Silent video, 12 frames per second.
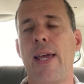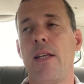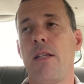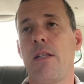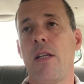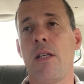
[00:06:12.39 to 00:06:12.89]

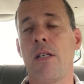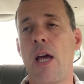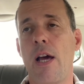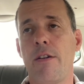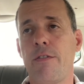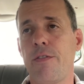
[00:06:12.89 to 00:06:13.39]
They didn't
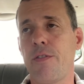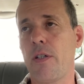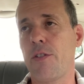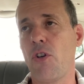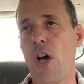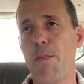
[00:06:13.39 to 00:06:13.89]
have
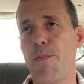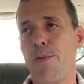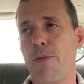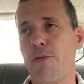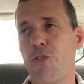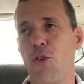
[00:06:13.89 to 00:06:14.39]
a type
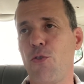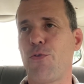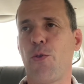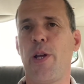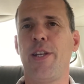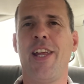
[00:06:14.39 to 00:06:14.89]
2
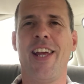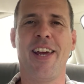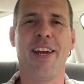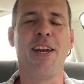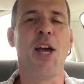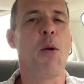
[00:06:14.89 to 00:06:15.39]
friend
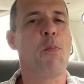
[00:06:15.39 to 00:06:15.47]
here.